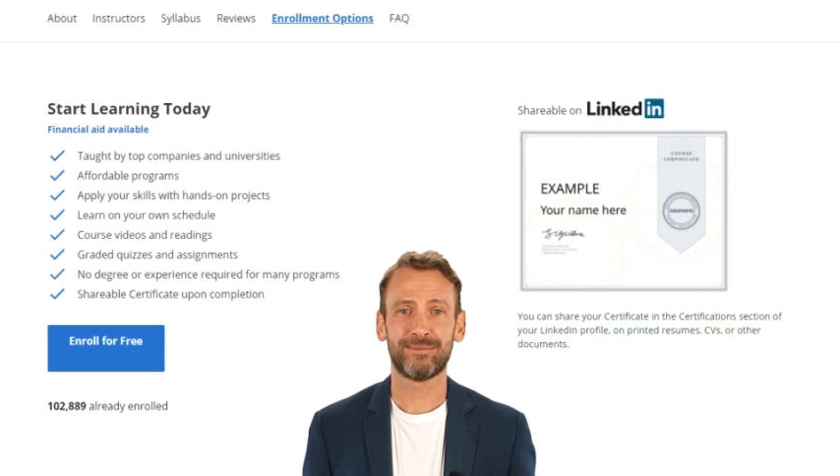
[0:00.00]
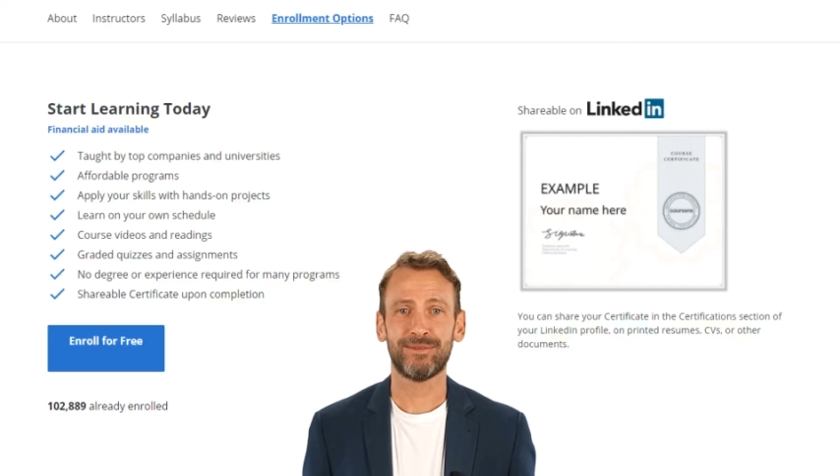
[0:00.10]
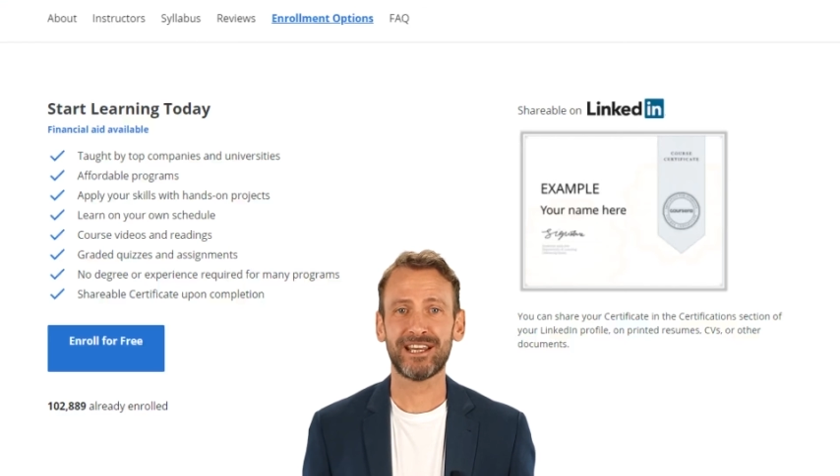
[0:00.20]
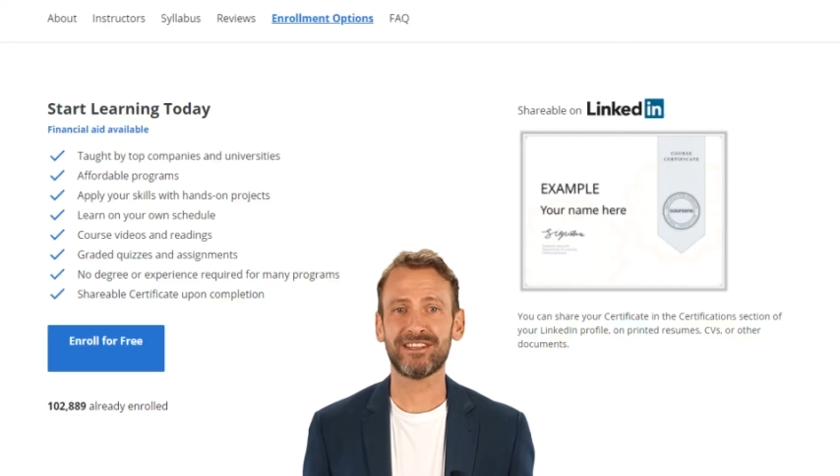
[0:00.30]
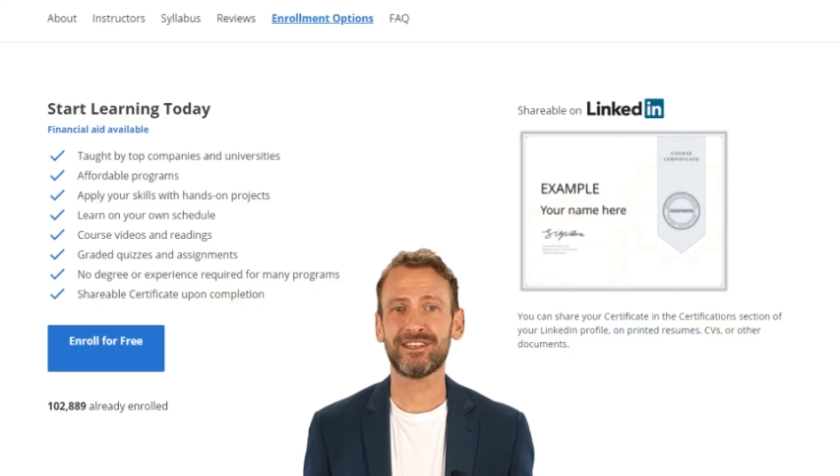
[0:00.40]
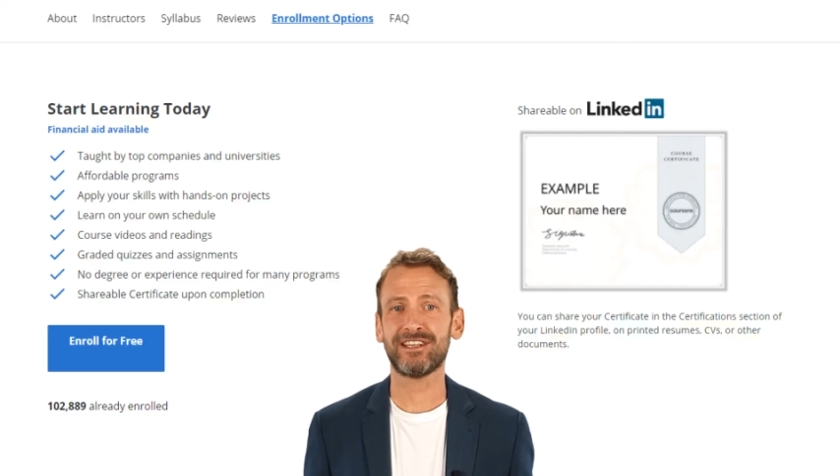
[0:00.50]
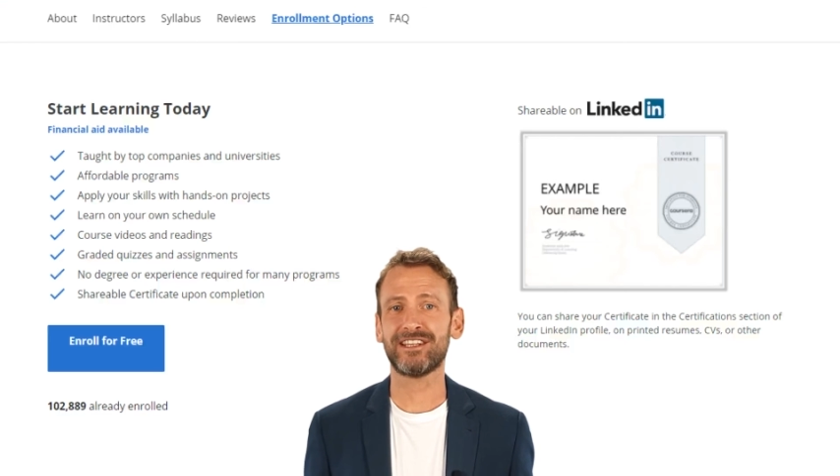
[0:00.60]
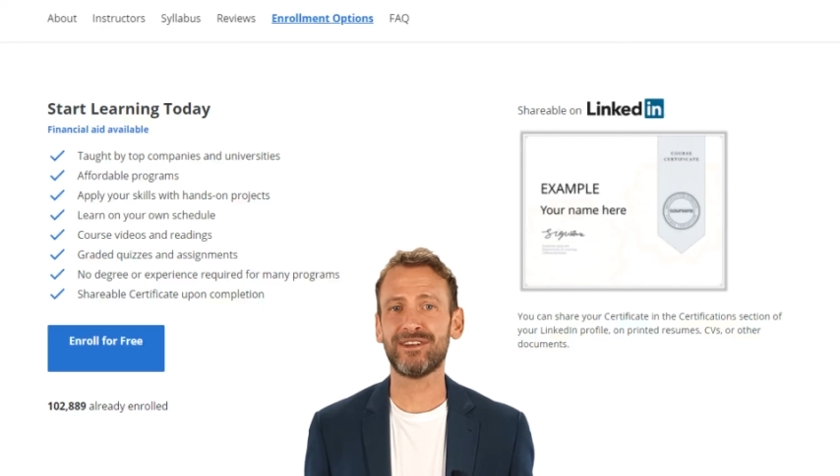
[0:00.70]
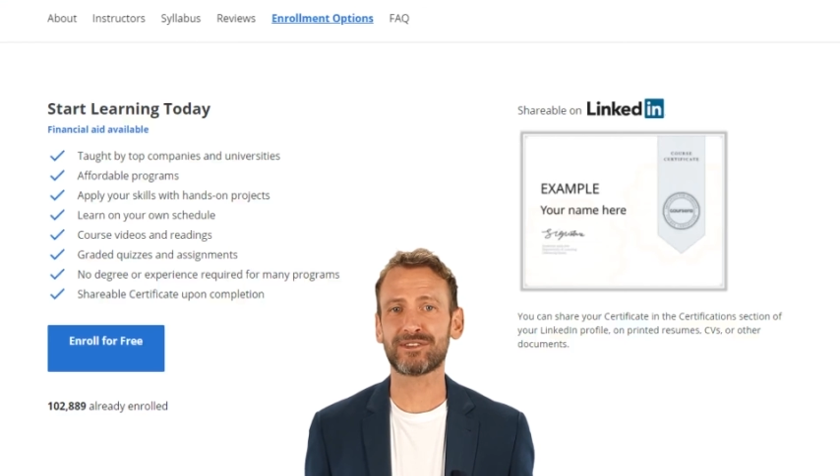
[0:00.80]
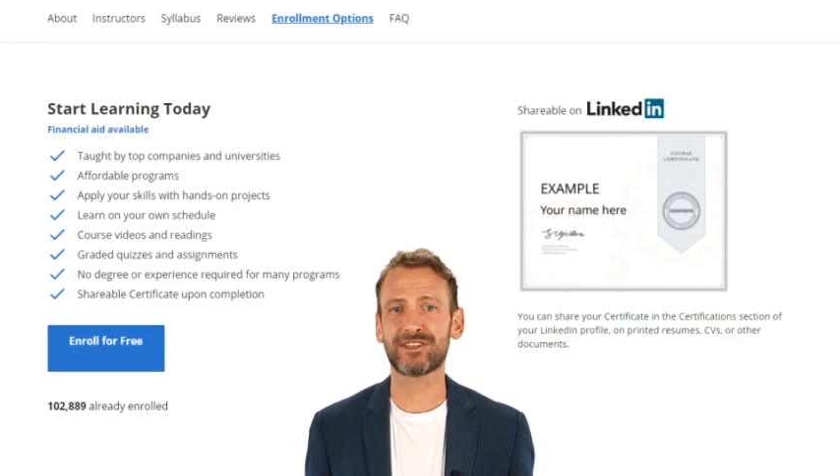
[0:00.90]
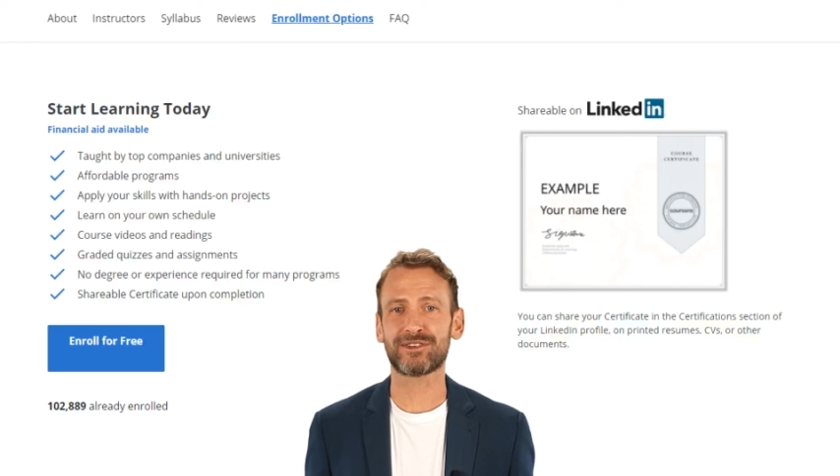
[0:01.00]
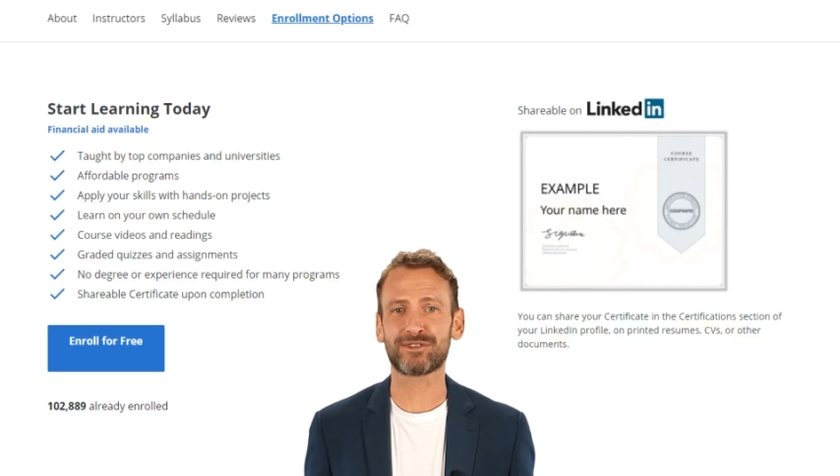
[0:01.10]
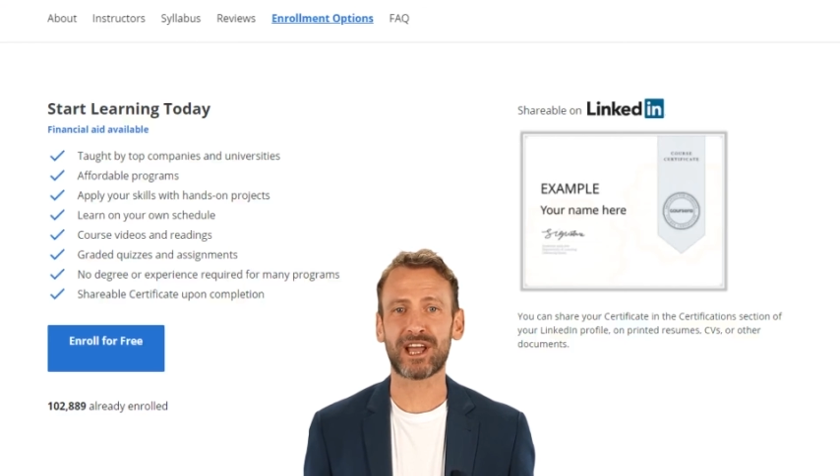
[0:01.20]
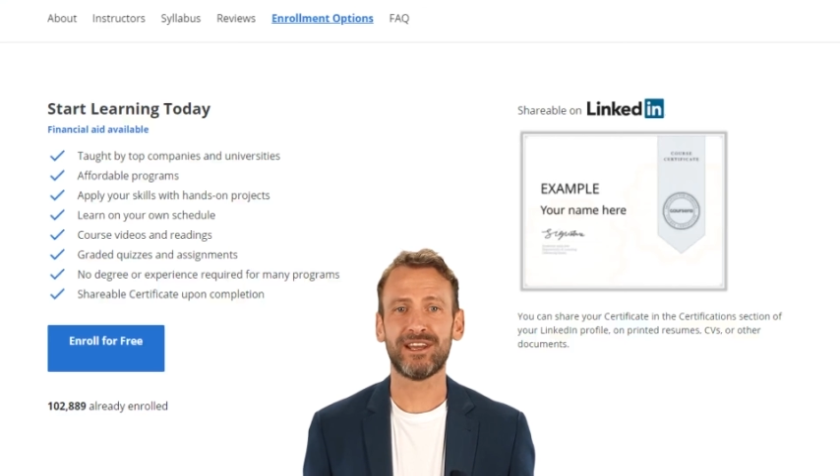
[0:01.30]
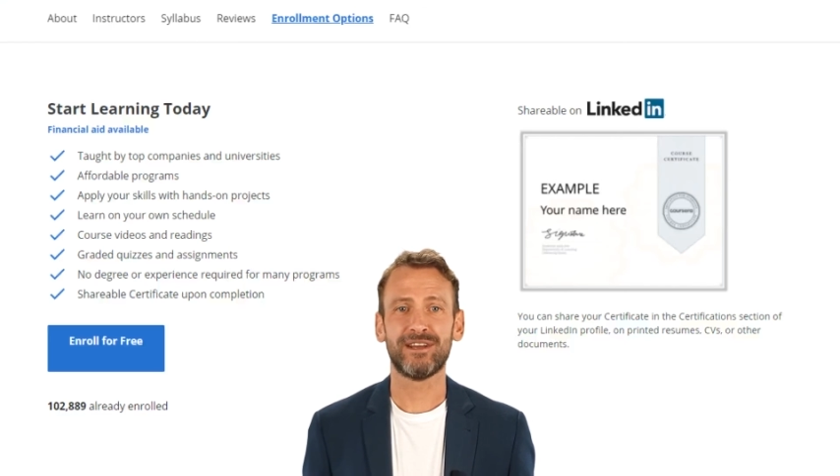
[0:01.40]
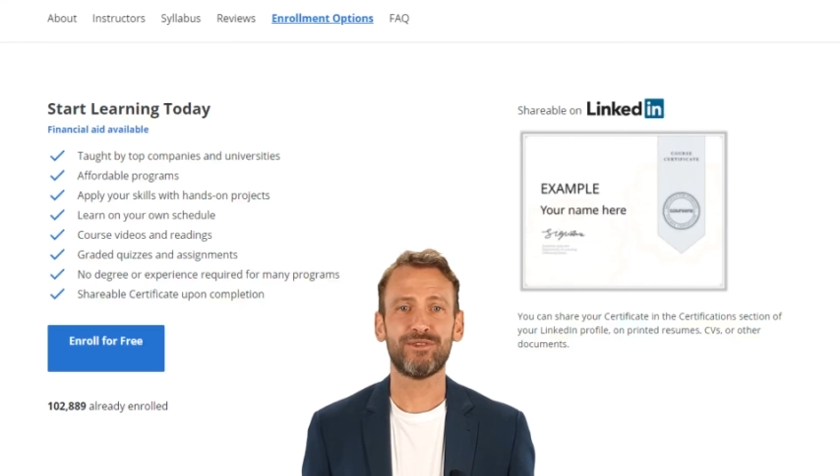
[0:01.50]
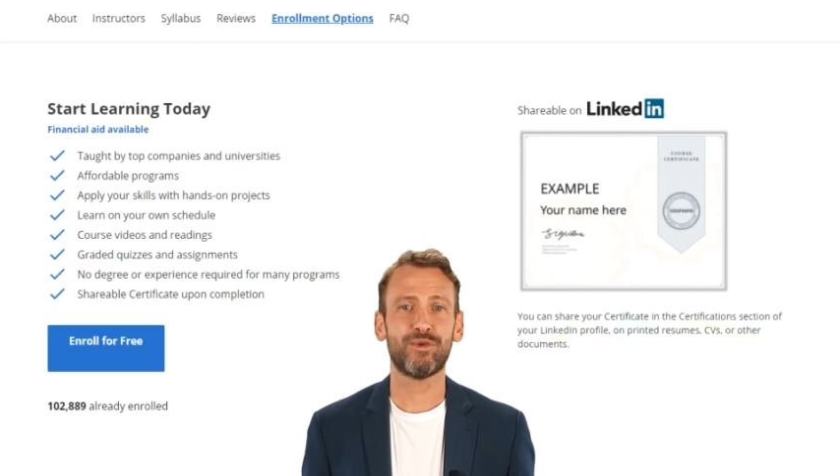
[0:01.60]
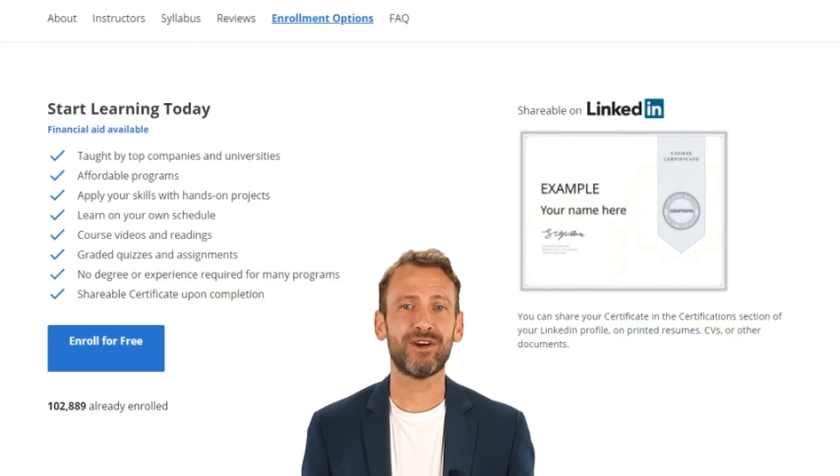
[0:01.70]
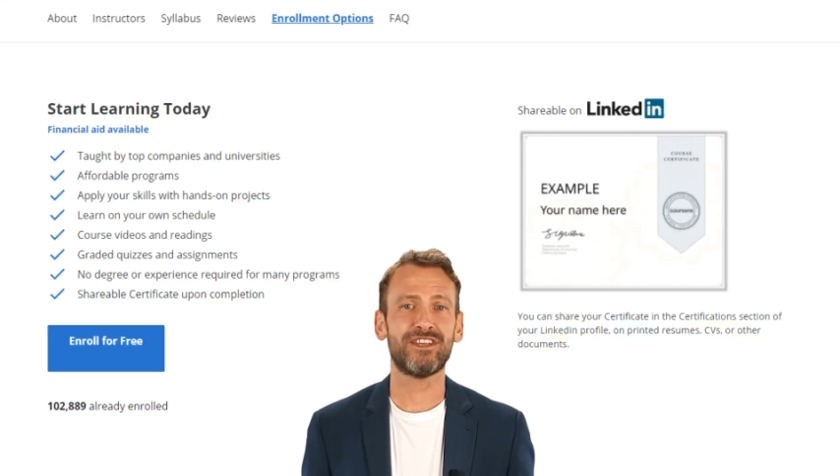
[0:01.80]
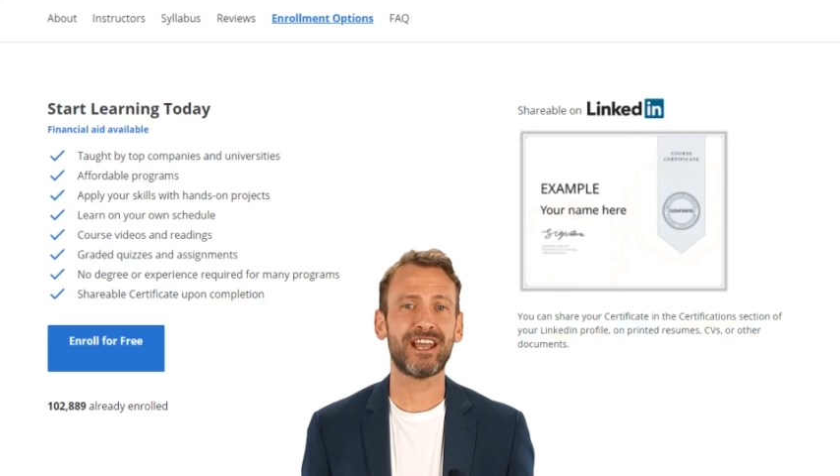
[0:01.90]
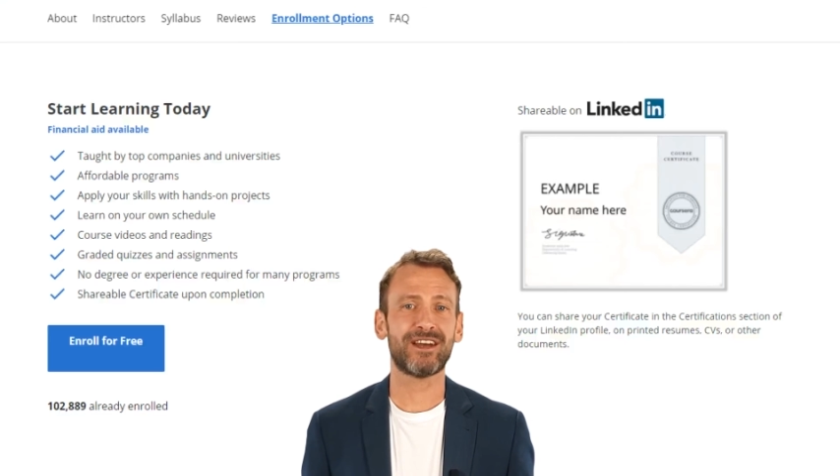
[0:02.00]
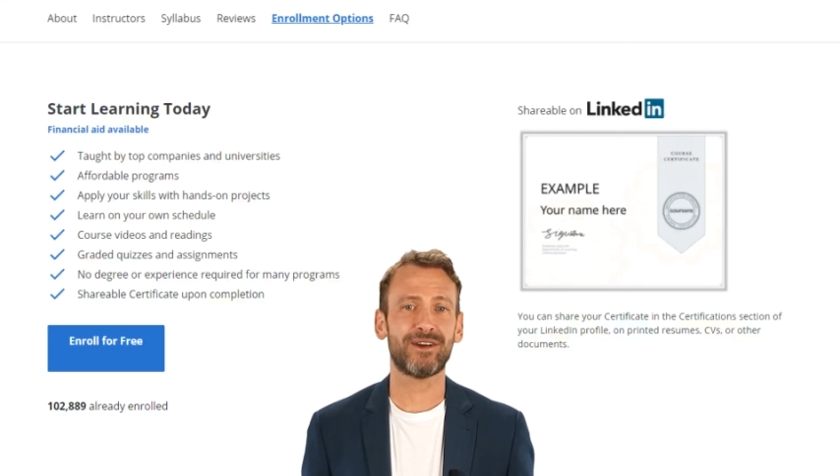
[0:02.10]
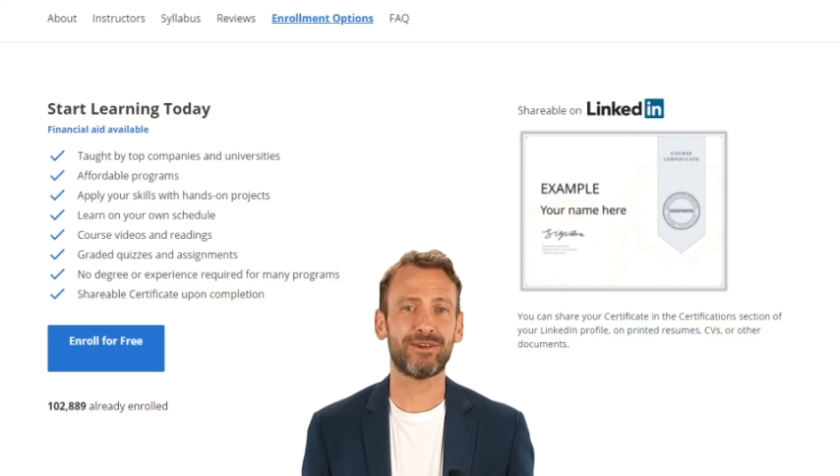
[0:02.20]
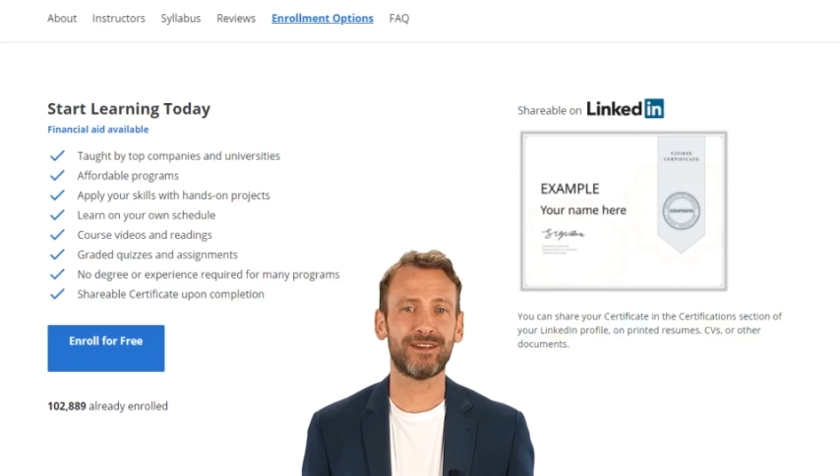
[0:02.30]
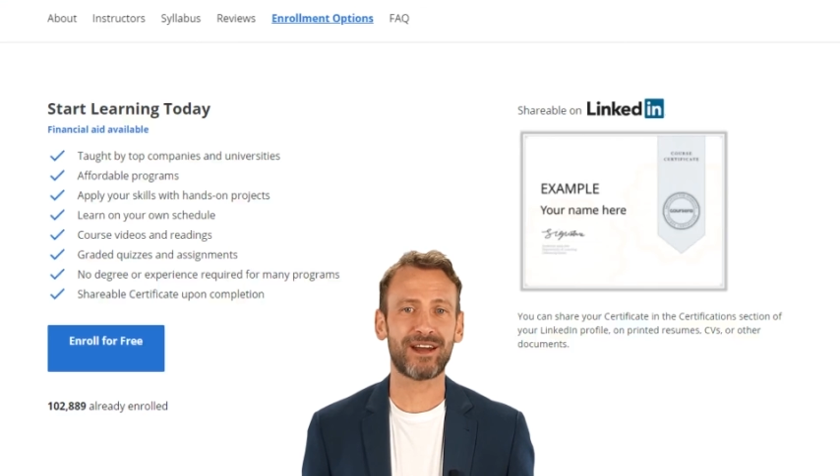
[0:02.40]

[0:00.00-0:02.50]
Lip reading: Please consider subscribing to our channel